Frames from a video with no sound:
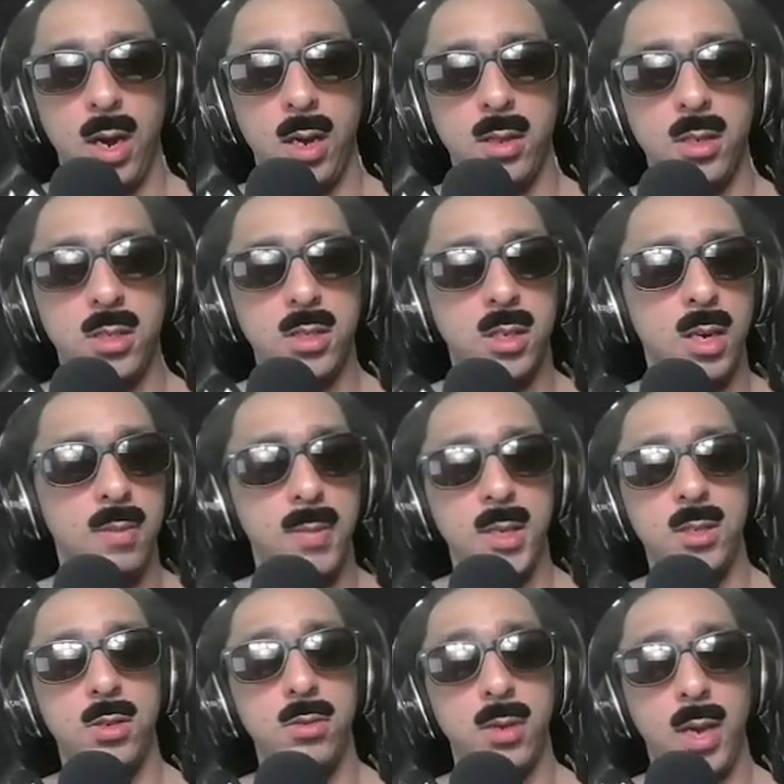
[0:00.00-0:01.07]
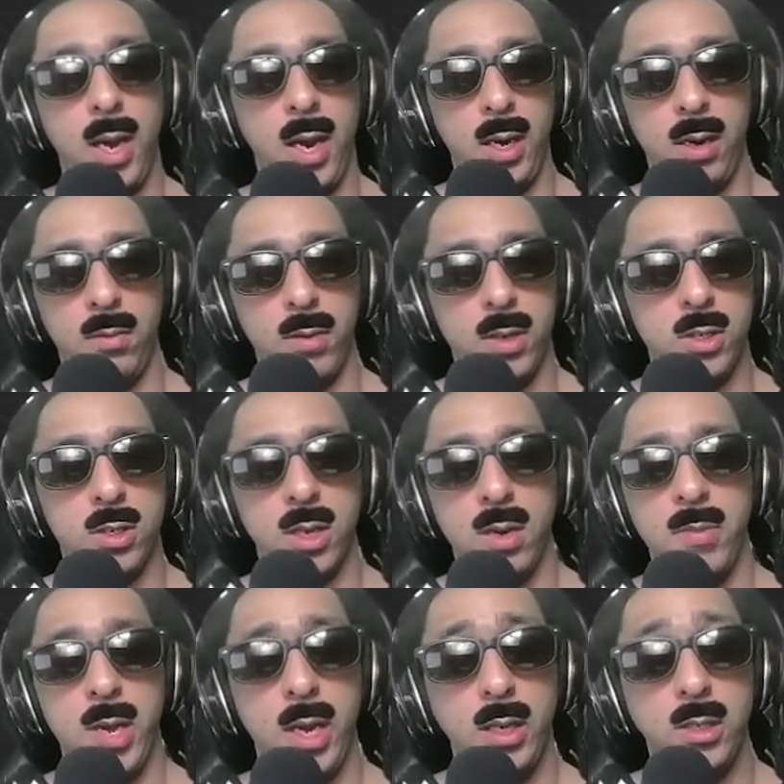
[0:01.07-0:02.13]
This is going to be 2 Cannon, which is going
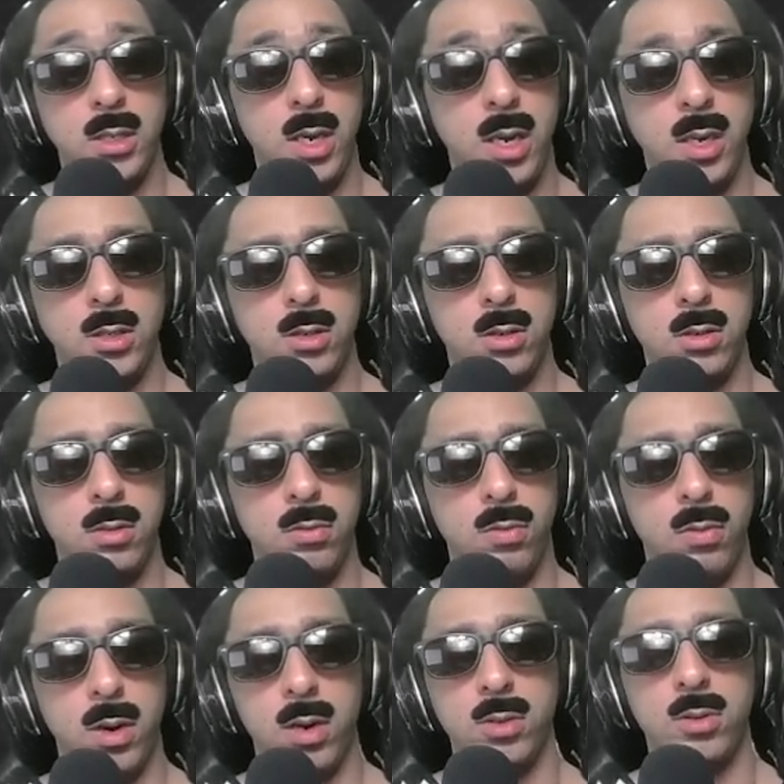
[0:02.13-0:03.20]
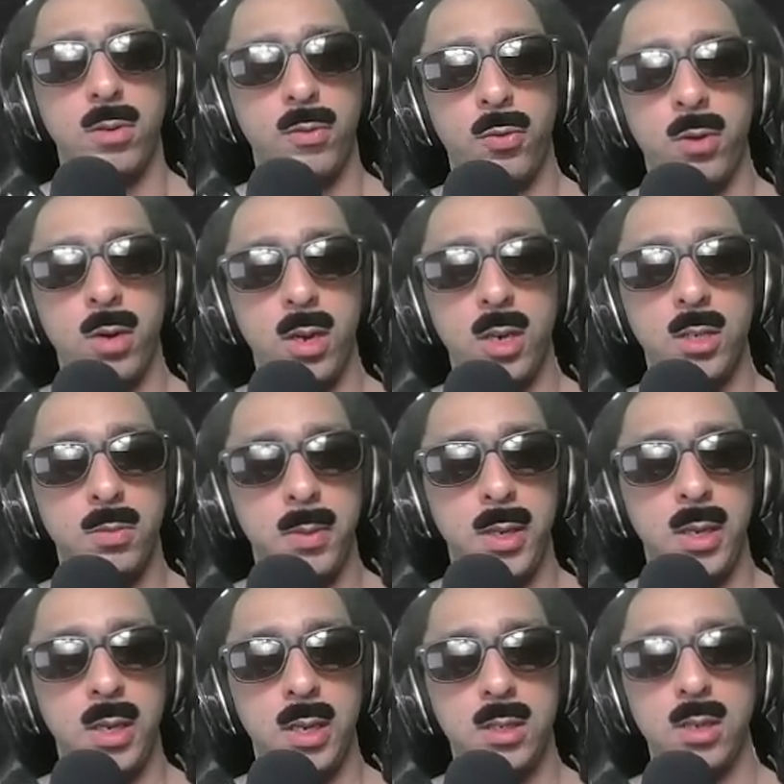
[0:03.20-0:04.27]
to be a stage 2, 140
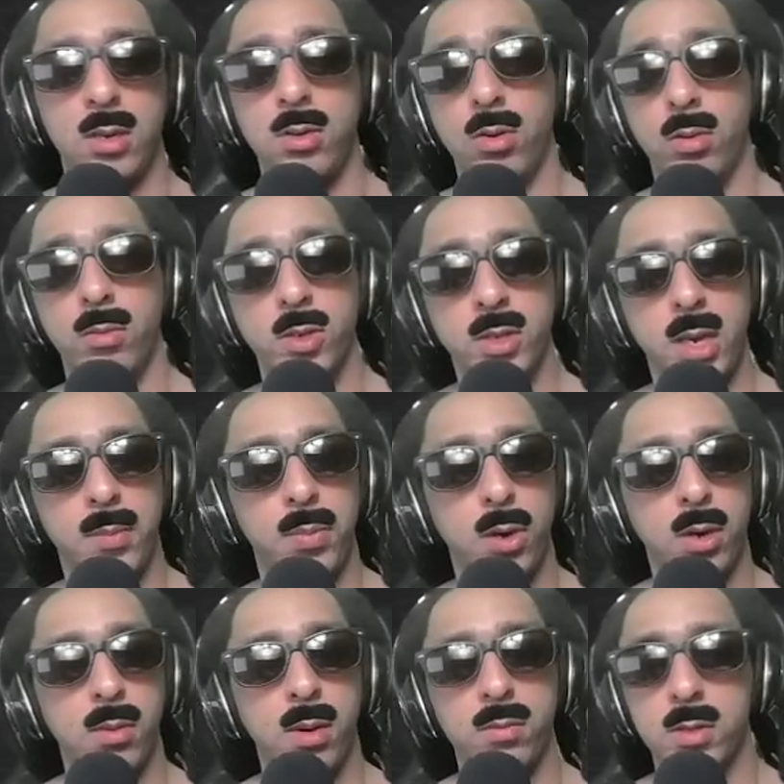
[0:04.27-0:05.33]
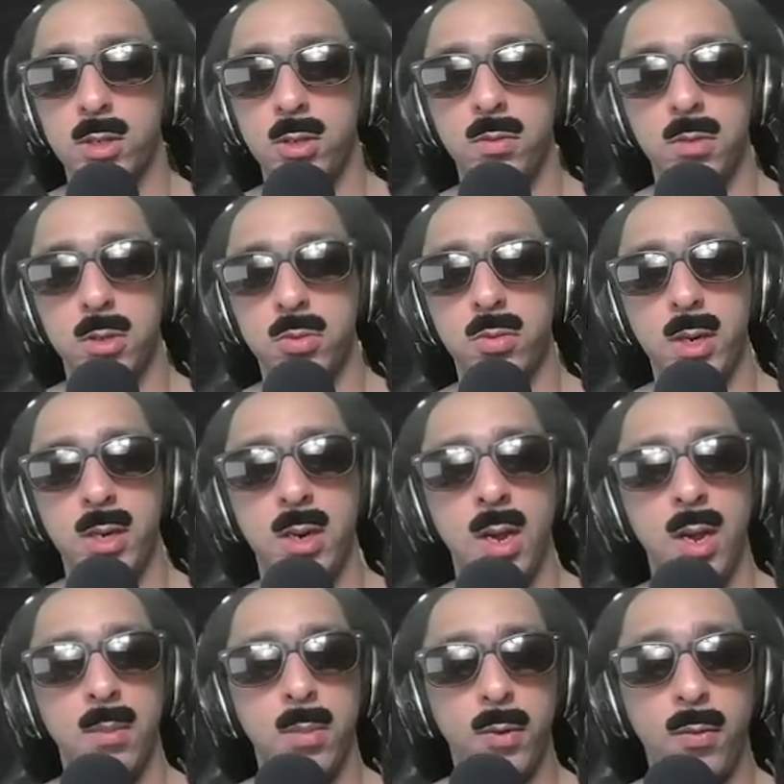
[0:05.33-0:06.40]
HP. It's a normal type Pokemon with 2 retreat,
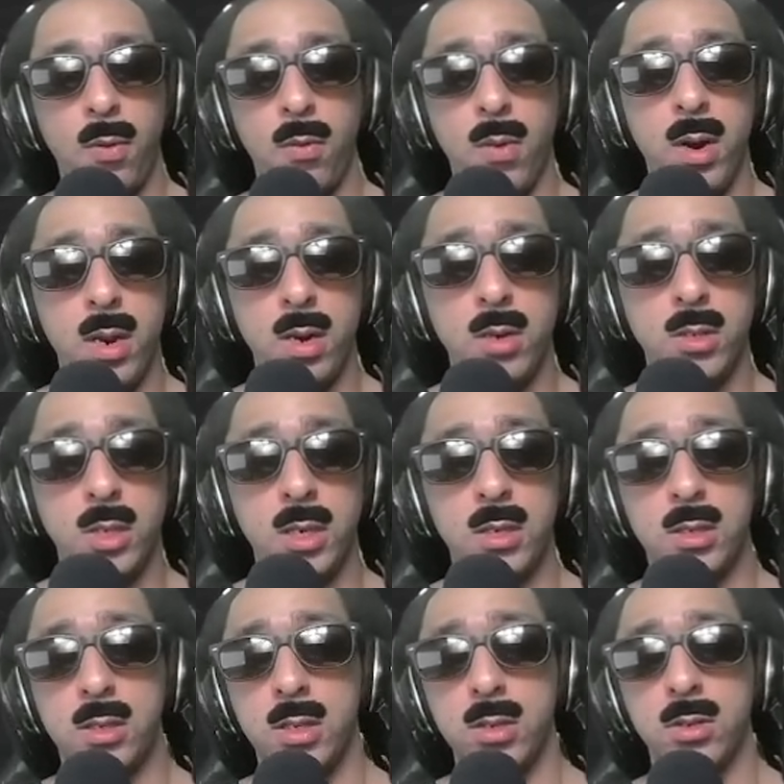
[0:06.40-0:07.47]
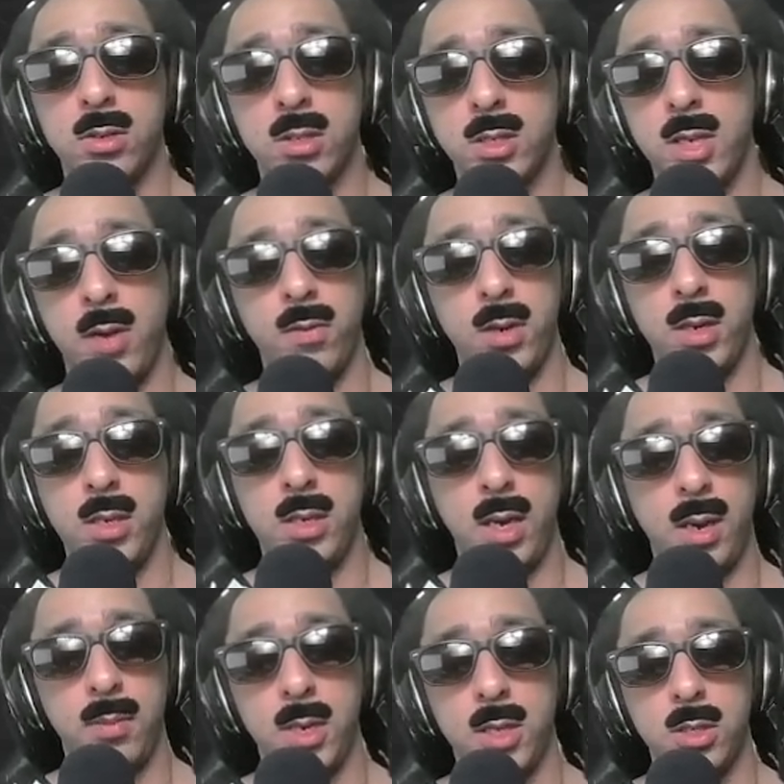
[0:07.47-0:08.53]
but for 1 energy, it deals 70
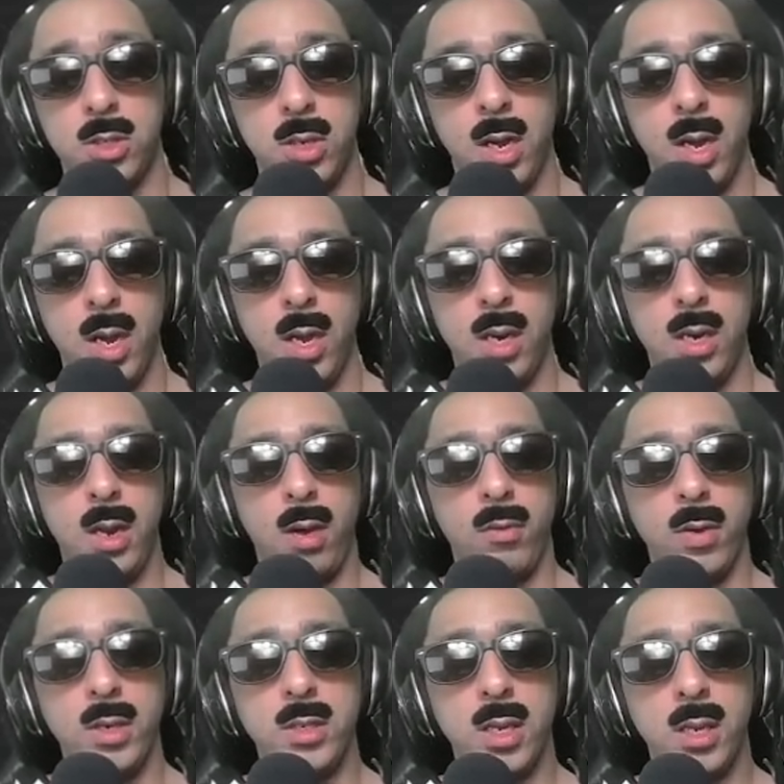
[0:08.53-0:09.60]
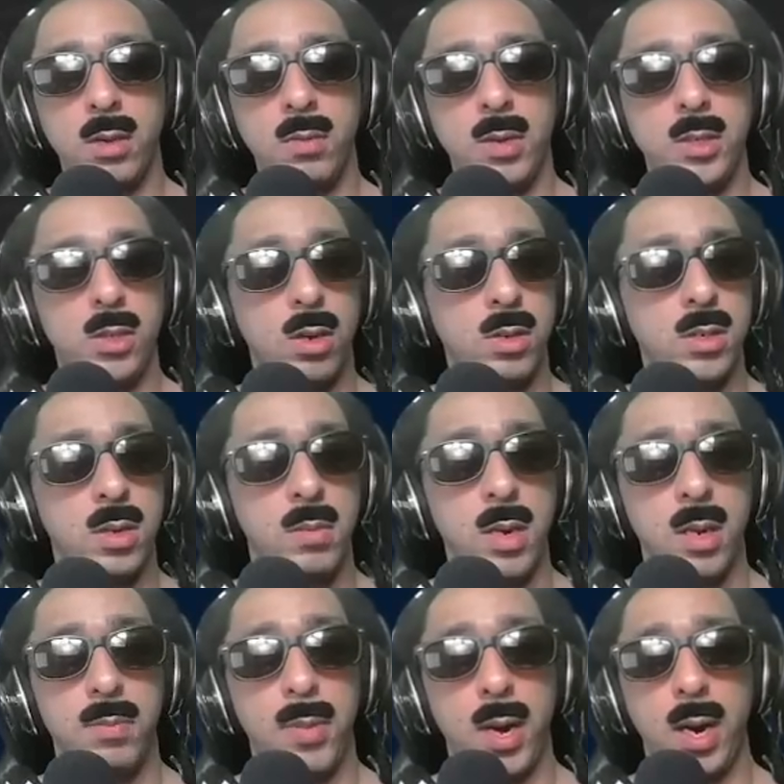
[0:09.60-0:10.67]
damage. Now, recently we saw
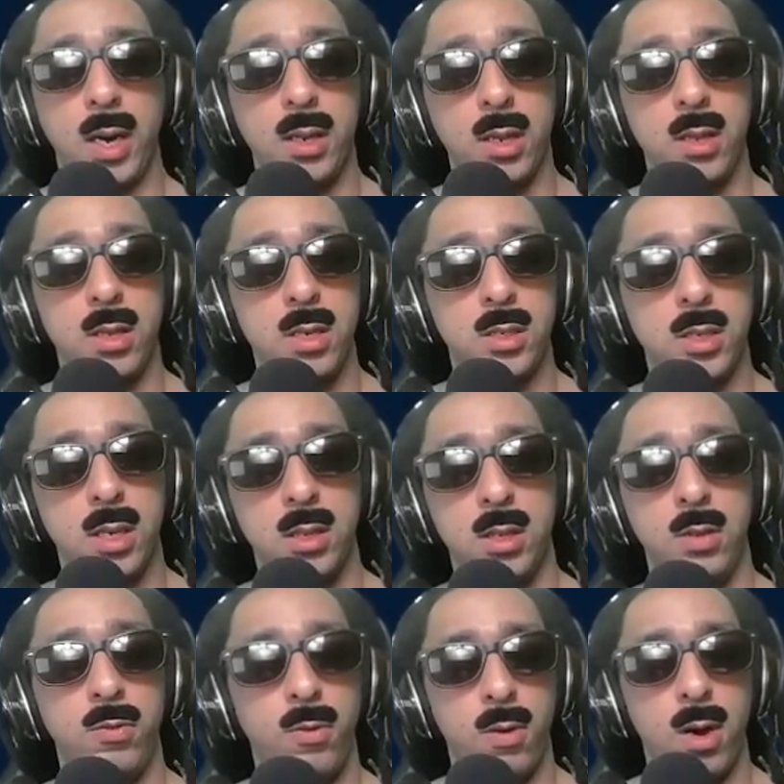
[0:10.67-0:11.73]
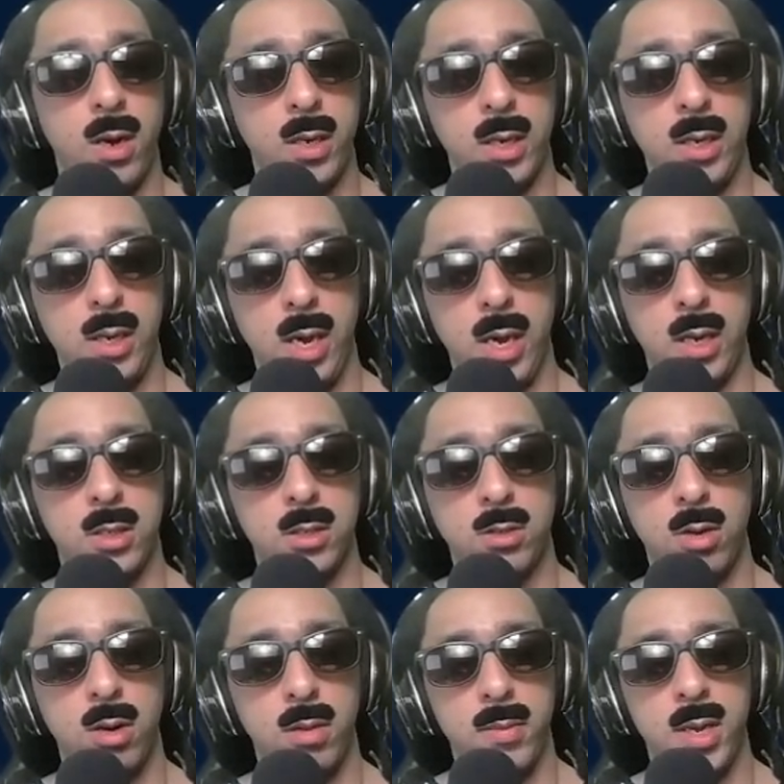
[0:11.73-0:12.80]
somebody pilot this in the Frog EX
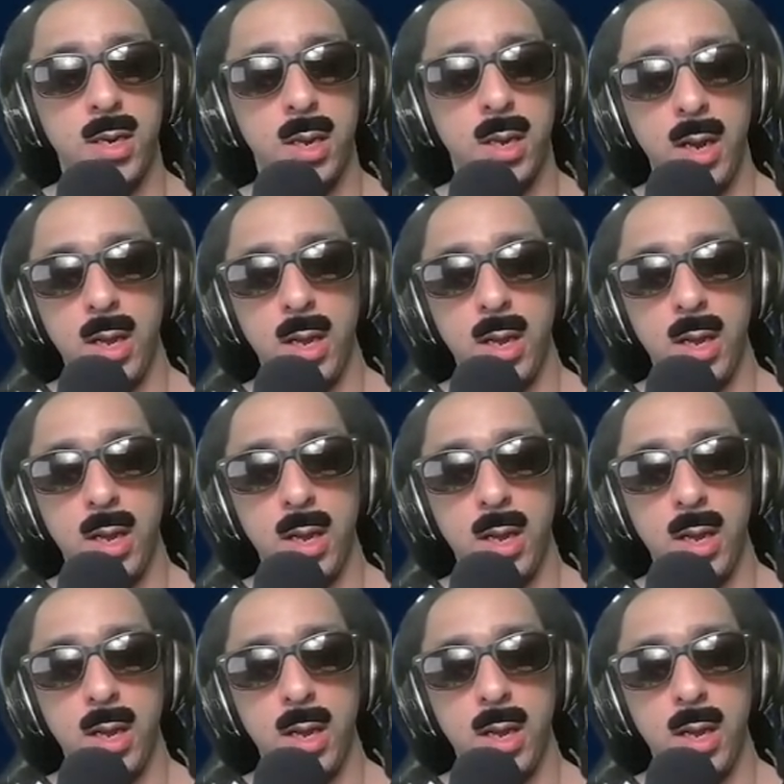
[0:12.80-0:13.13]
tournament.